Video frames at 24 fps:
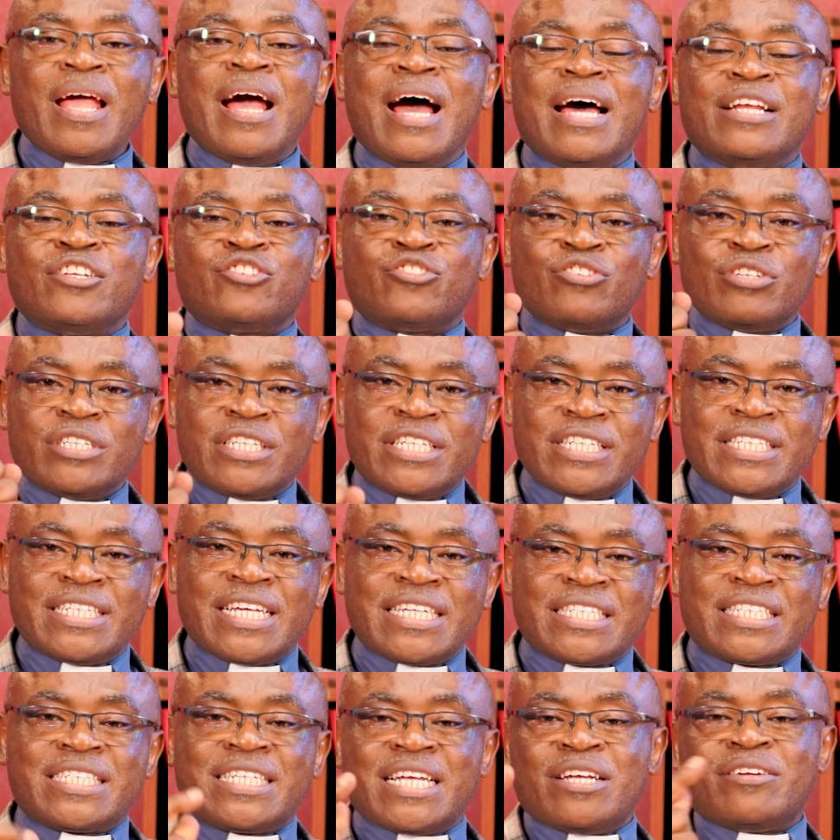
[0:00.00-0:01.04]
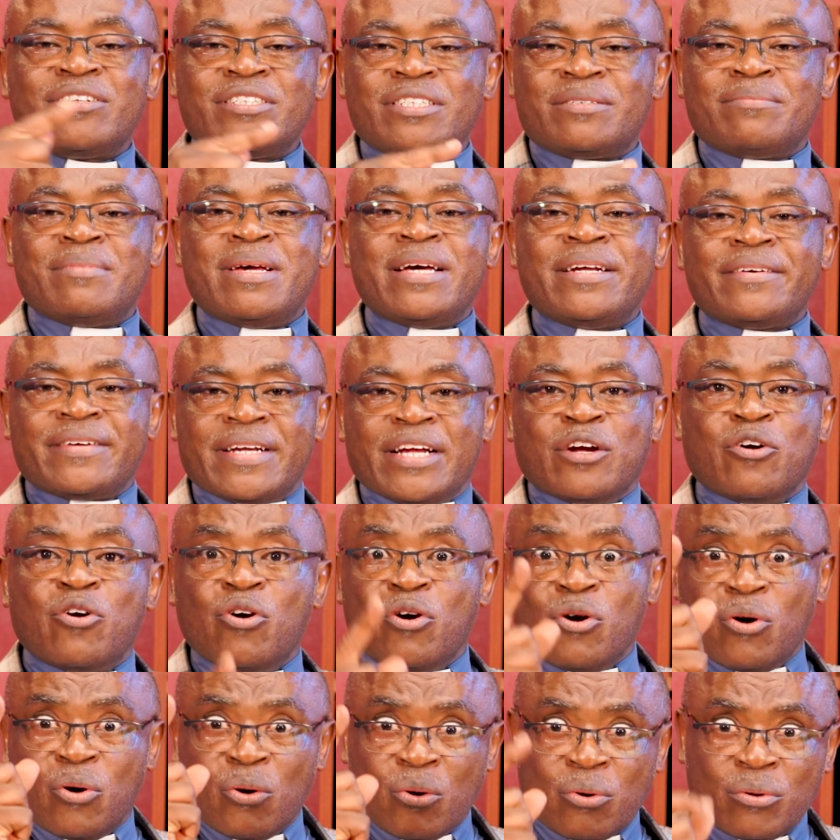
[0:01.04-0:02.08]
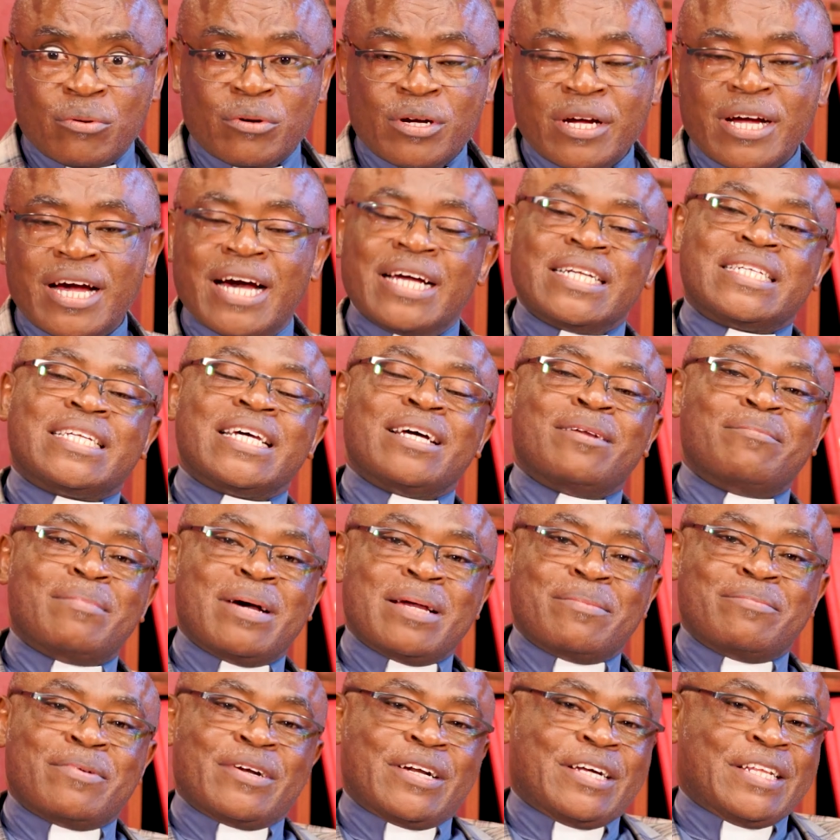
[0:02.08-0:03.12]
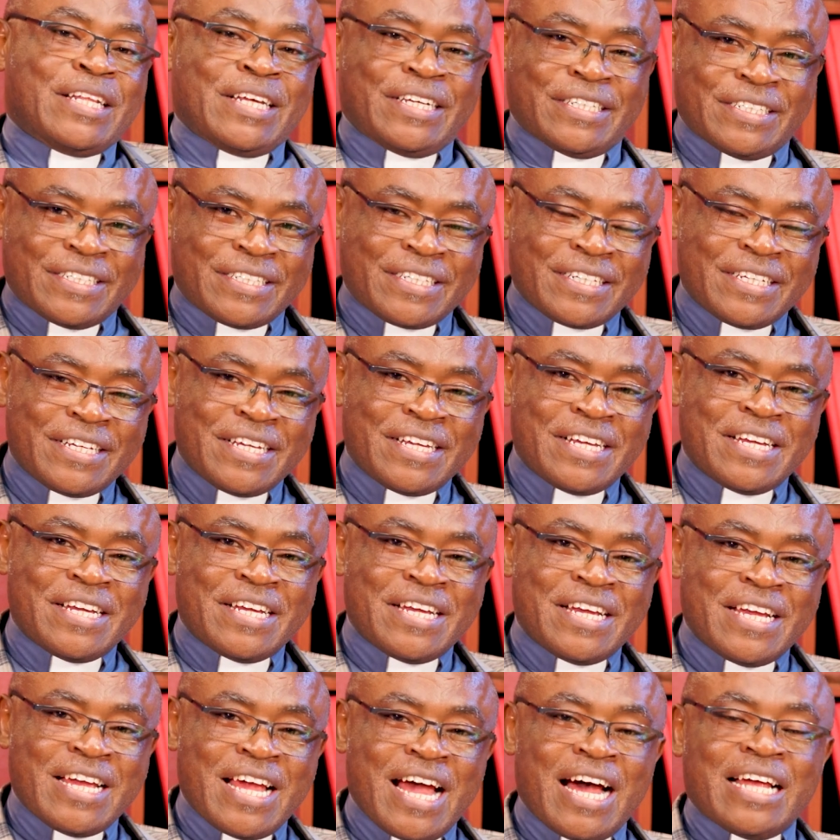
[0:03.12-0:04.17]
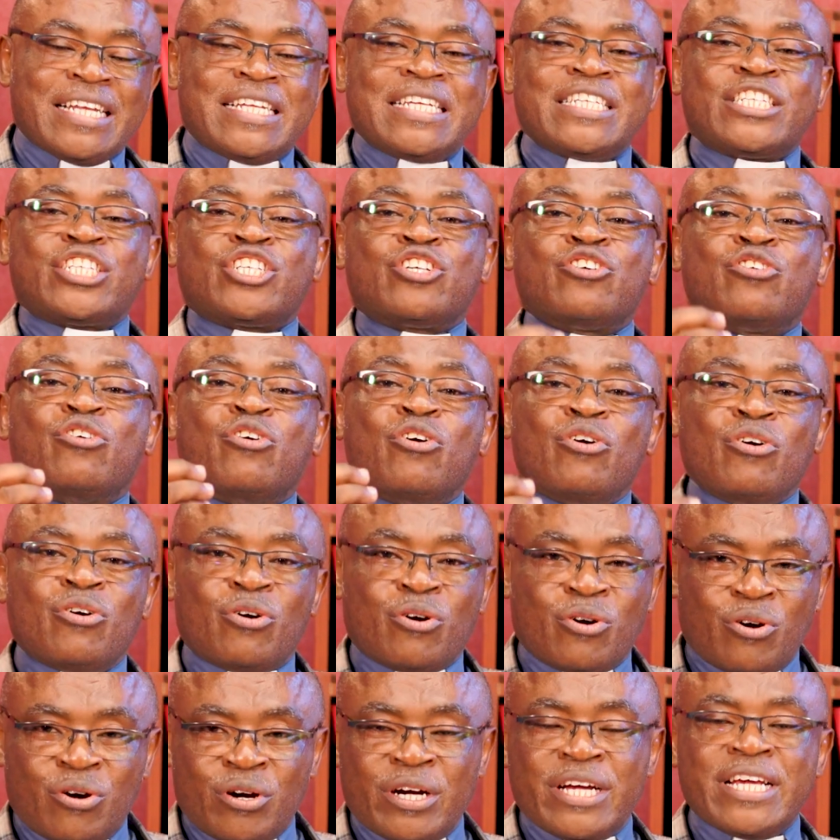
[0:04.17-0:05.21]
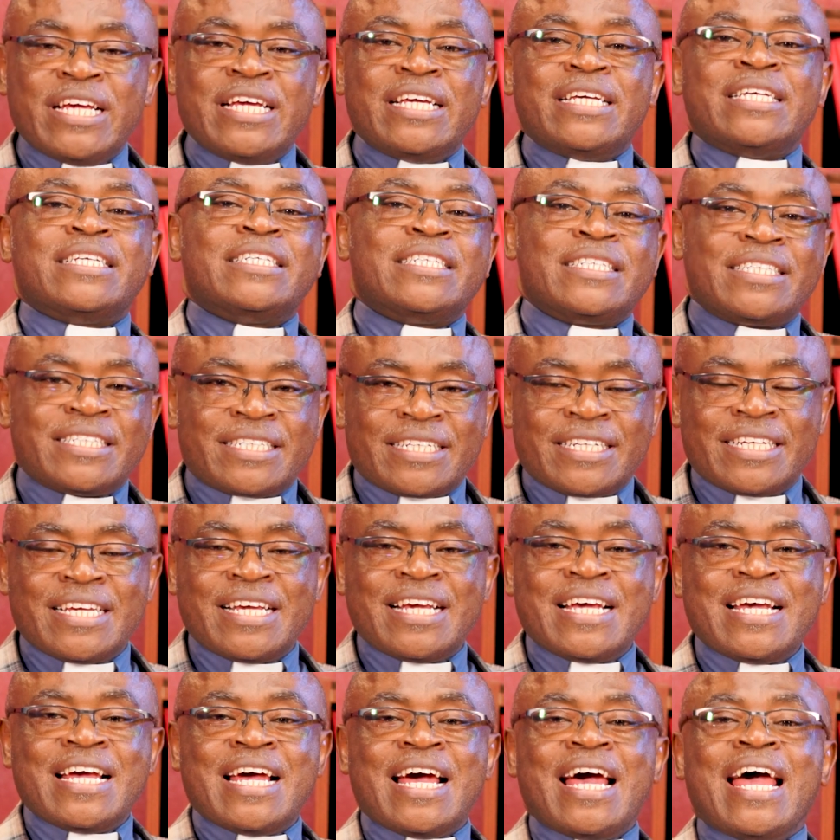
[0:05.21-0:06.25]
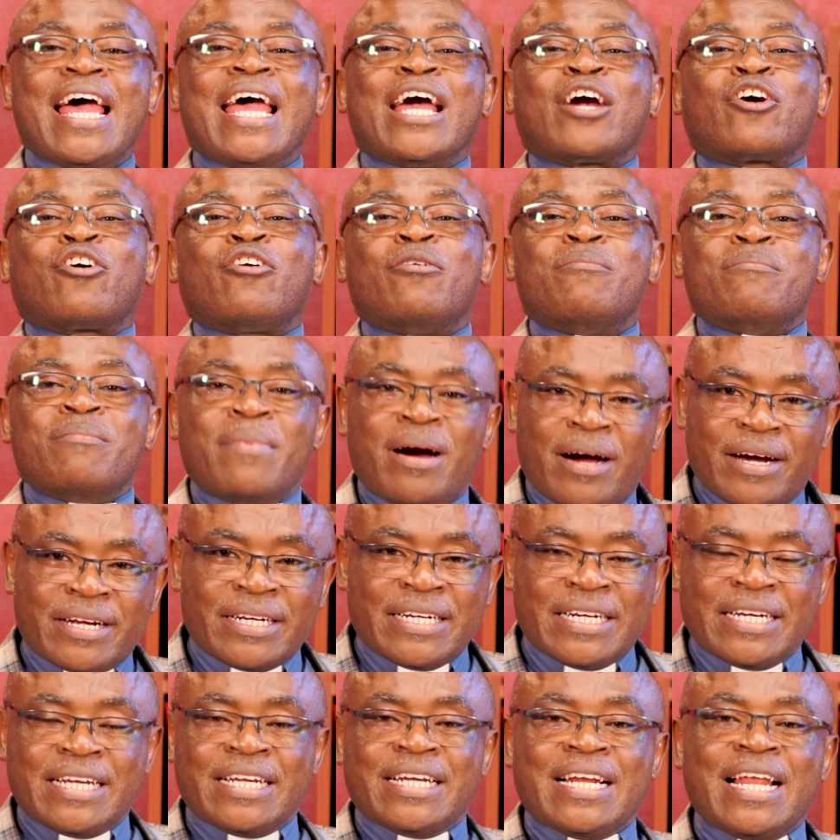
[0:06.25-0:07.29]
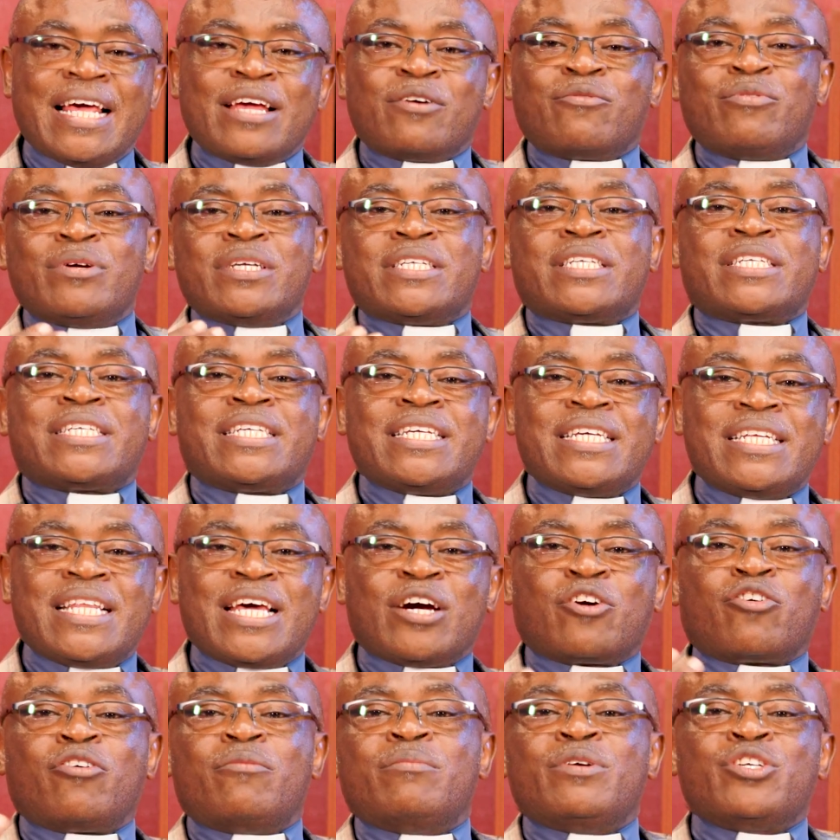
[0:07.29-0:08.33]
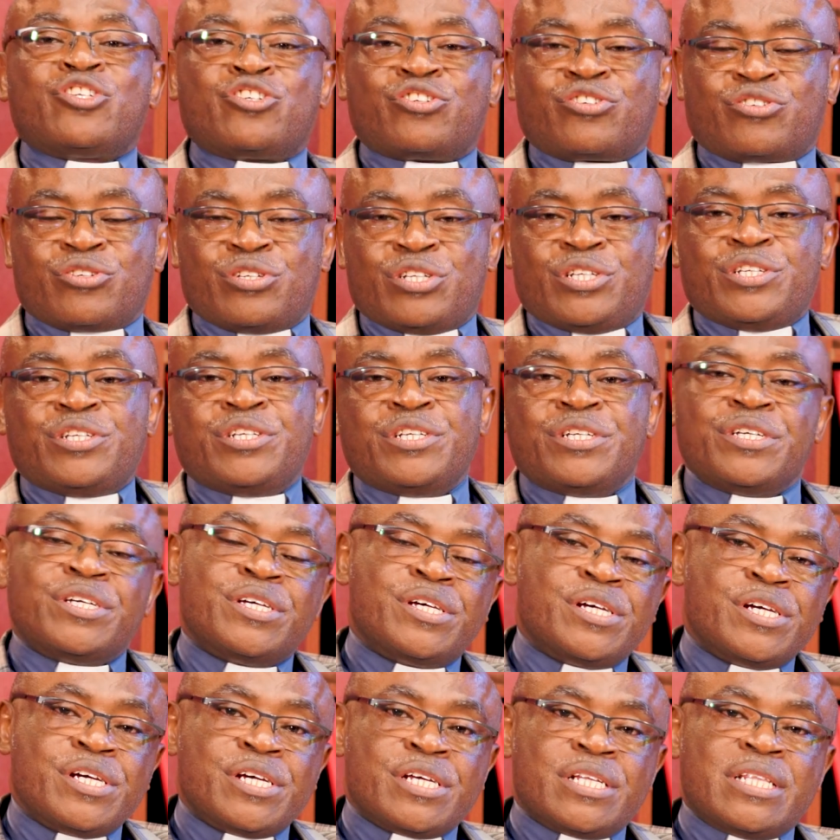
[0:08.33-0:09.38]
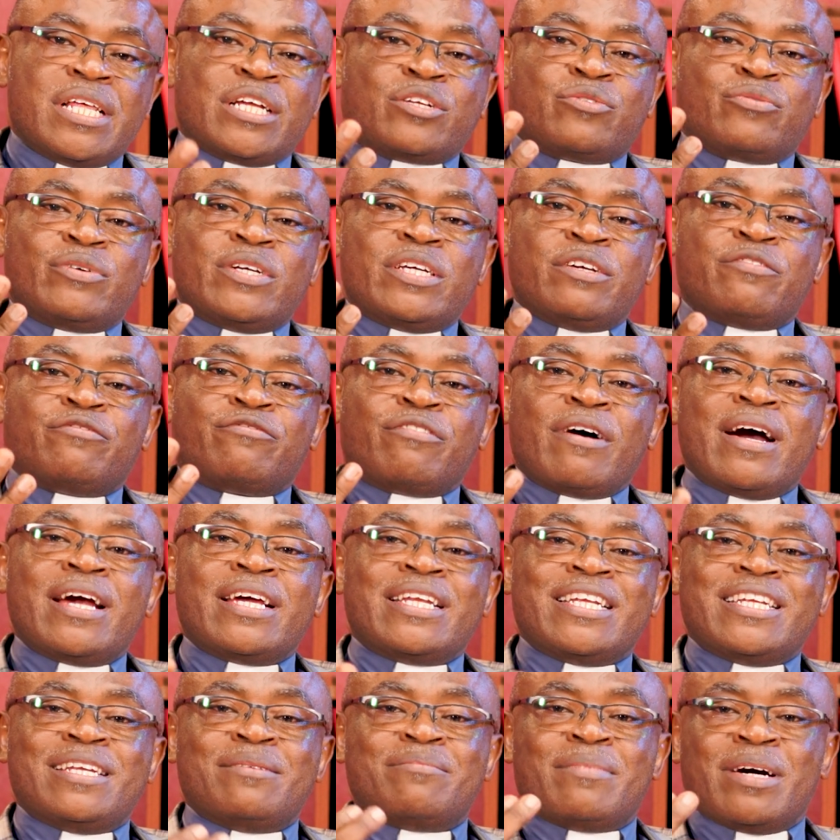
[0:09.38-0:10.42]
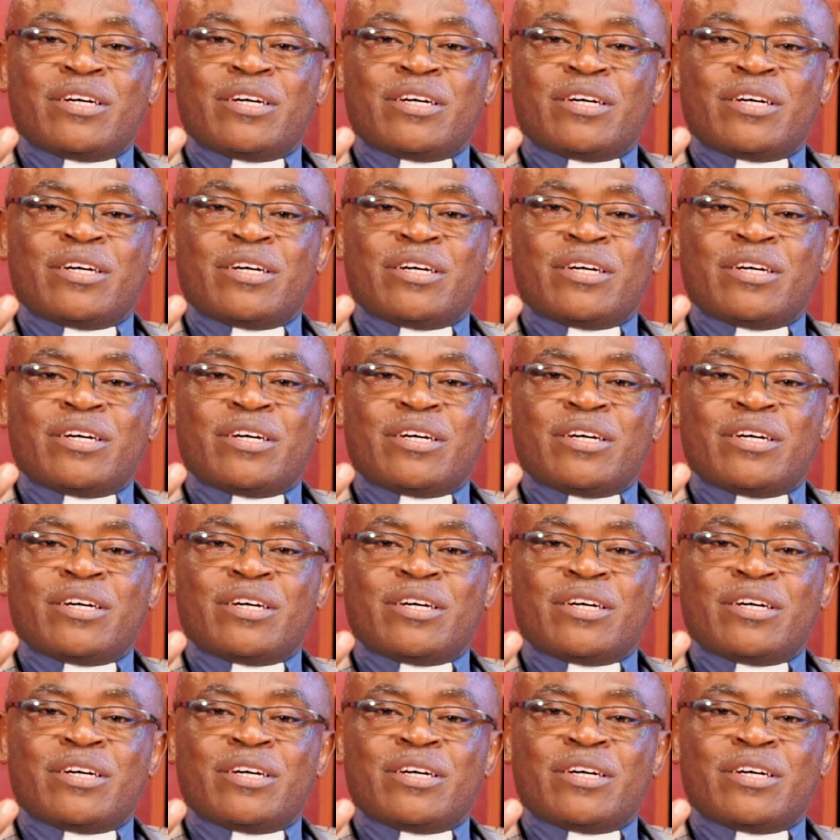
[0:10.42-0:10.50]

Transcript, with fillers: And so Jesus tells Mary, "Go and tell my brothers." And this go is a command, like we see the commission that we find in